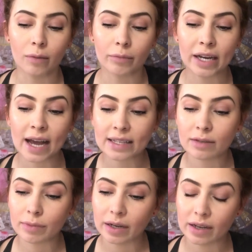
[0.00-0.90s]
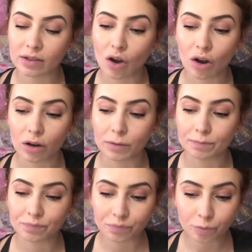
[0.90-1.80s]
it hasn't been as hard
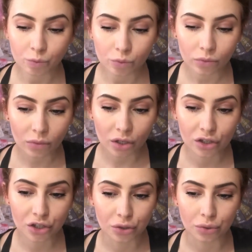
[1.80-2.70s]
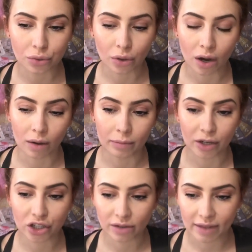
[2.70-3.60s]
to
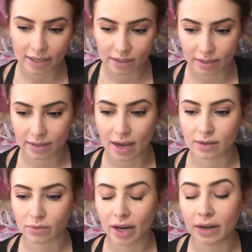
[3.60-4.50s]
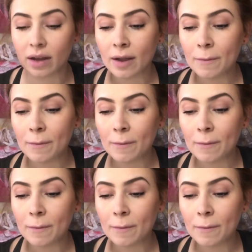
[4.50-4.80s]
achieve that success, right?